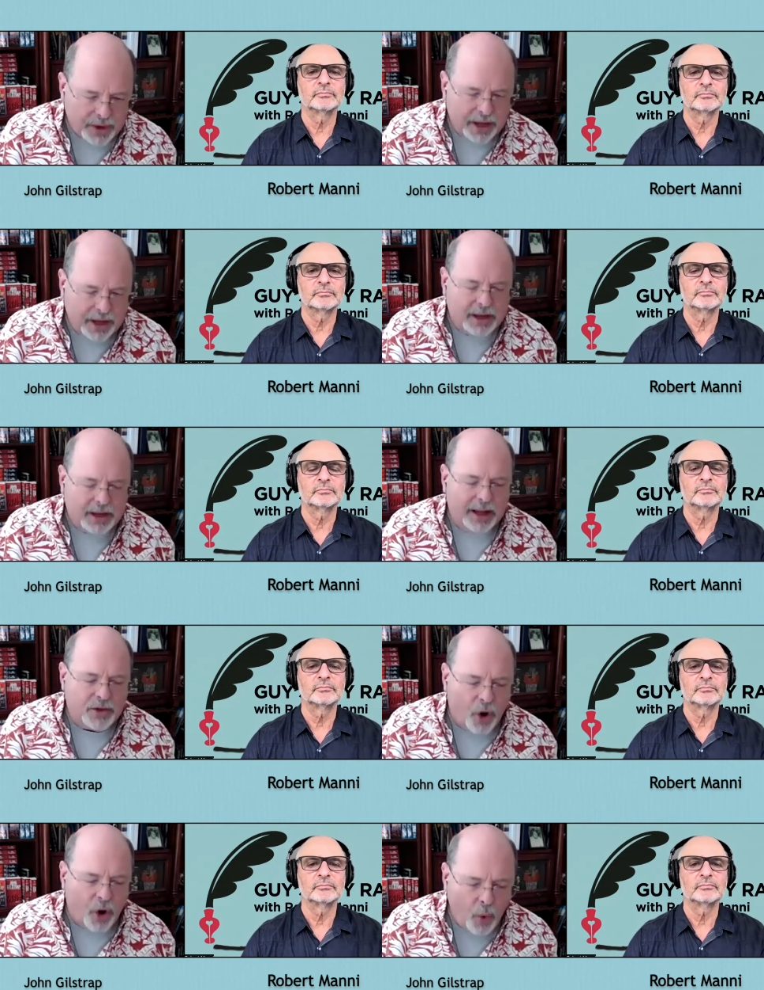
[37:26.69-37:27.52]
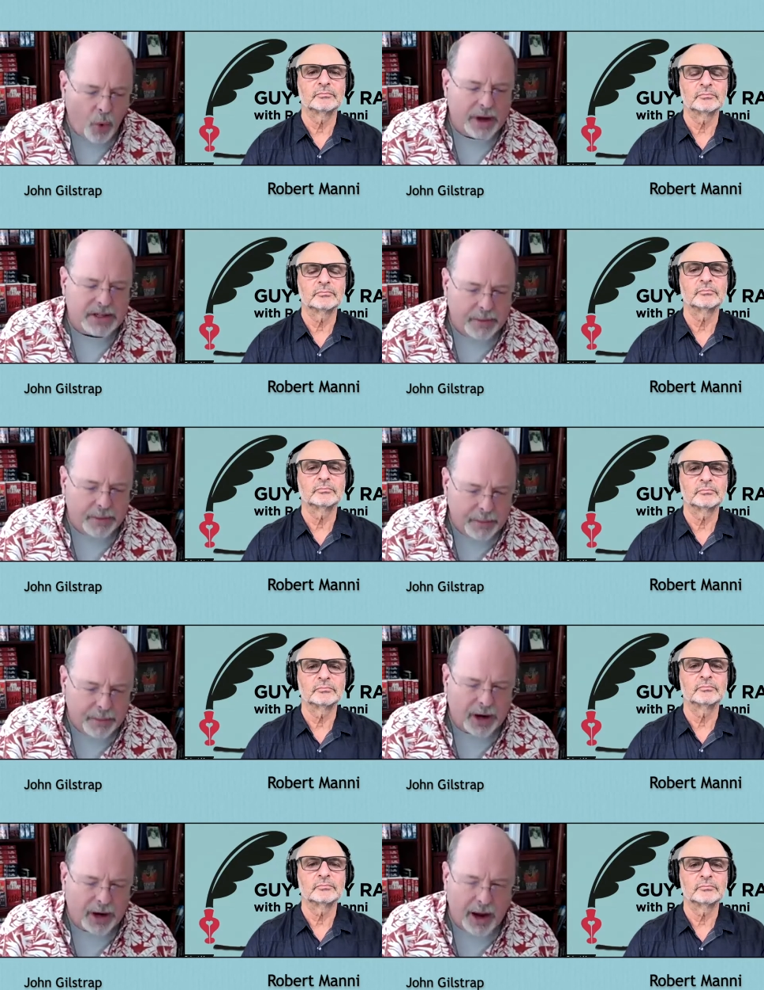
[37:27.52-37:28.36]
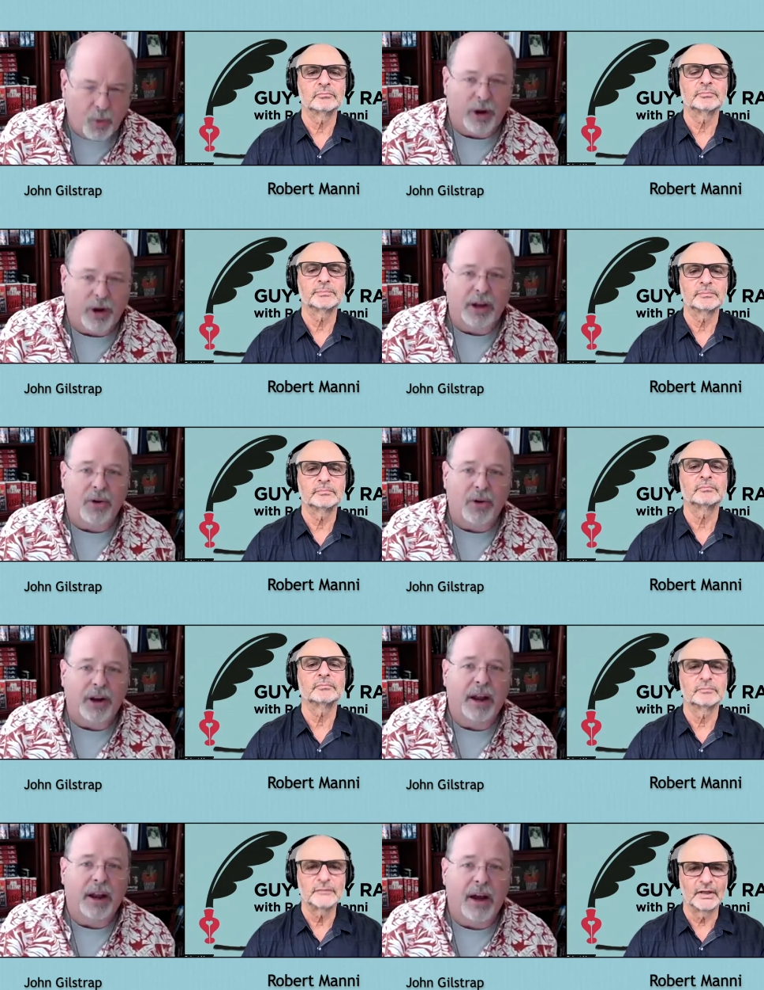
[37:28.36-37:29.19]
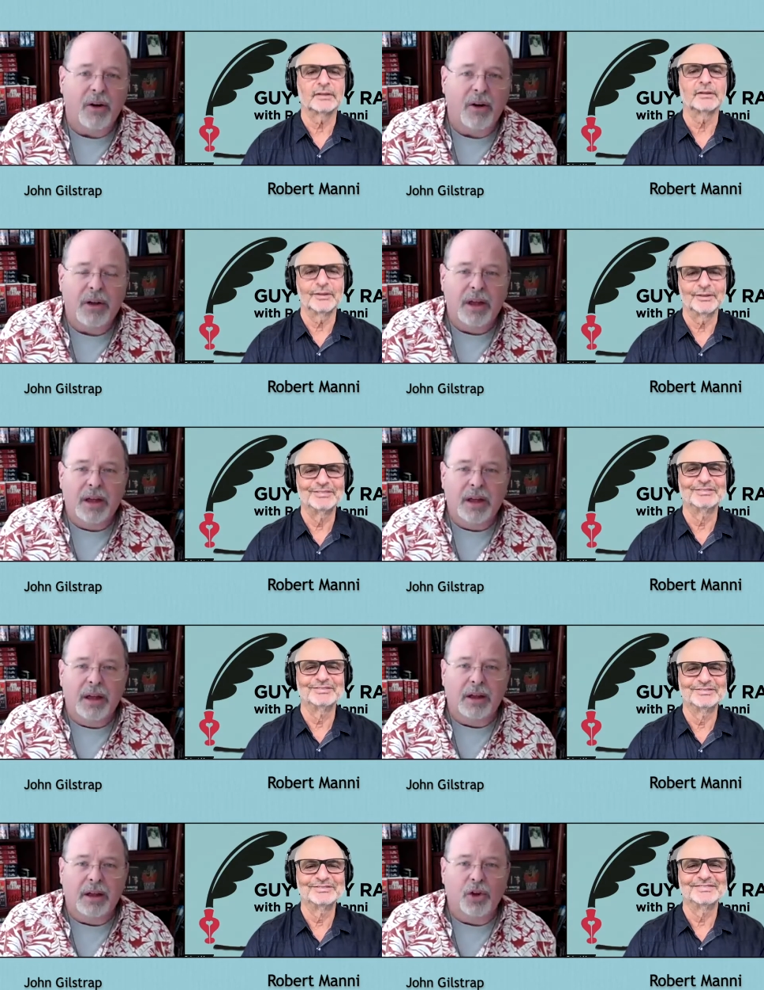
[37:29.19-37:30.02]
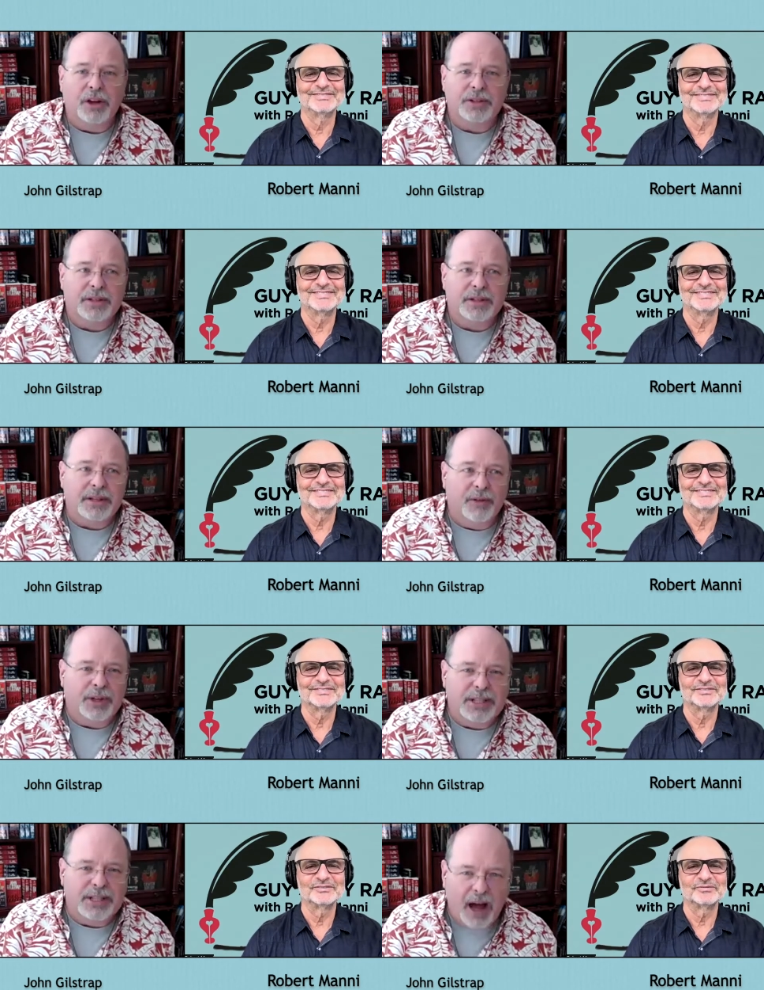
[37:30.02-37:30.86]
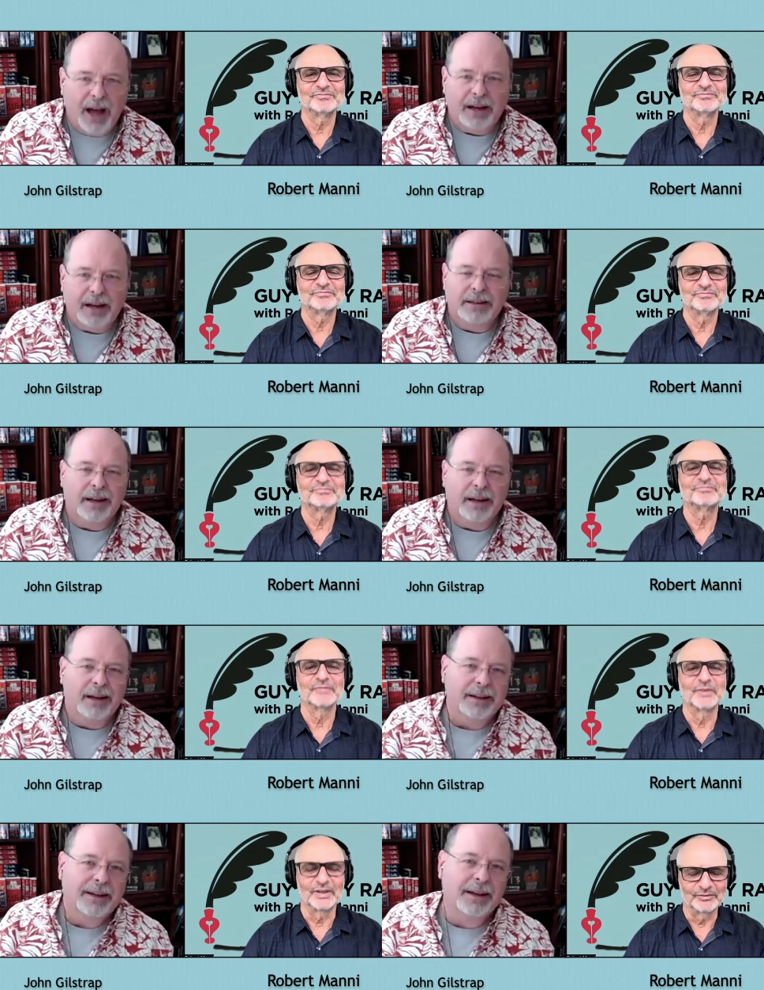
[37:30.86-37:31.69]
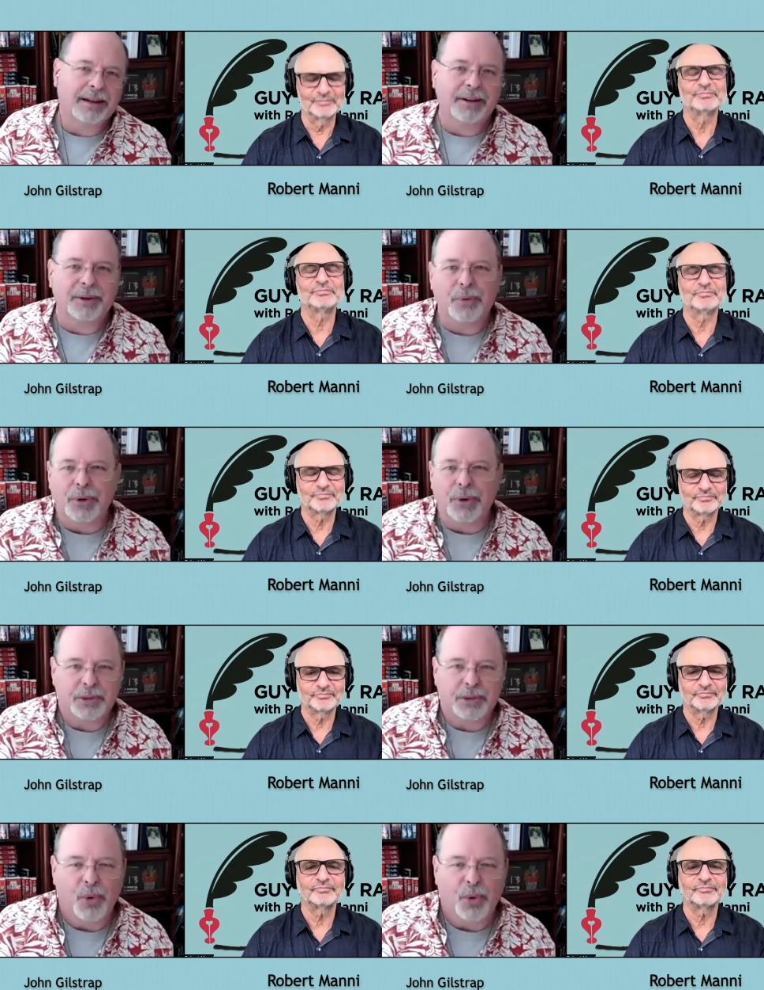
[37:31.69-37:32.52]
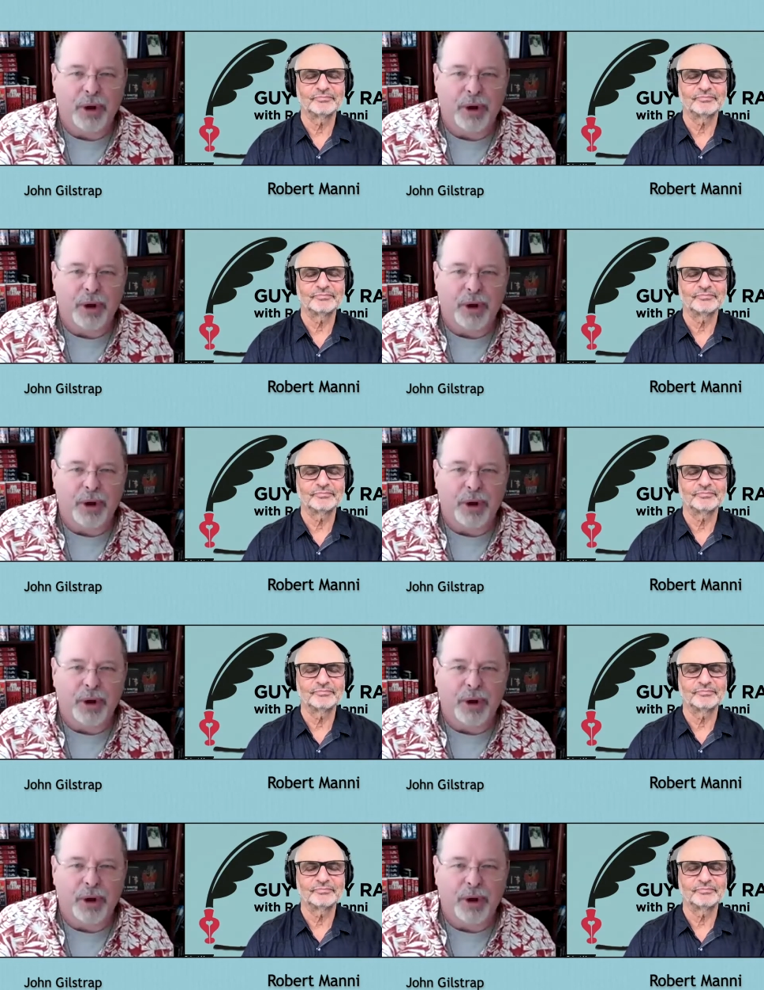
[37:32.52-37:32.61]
Speaker 1: It is always the book I'm working on now, because if it's not, what's the point,